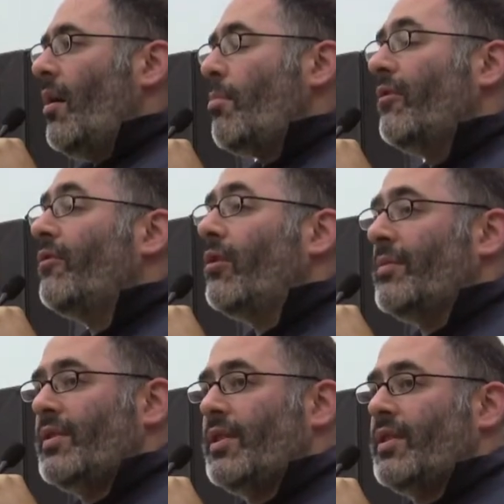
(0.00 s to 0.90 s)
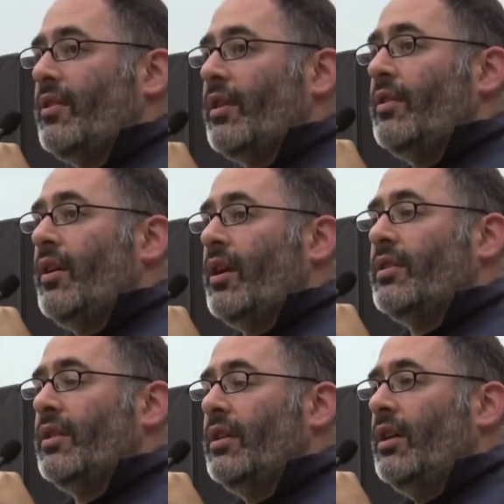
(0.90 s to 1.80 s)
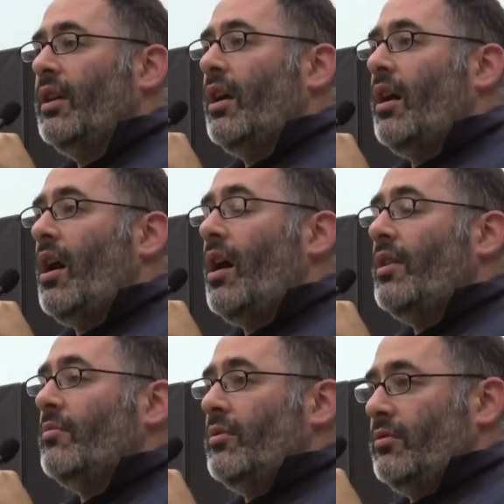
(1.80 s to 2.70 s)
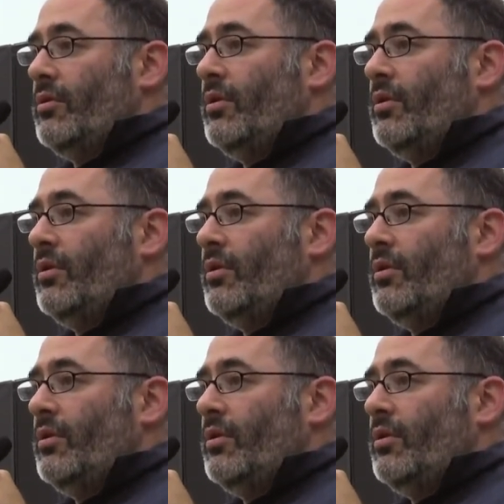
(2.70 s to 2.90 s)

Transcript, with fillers: Performances that are conducted on the moon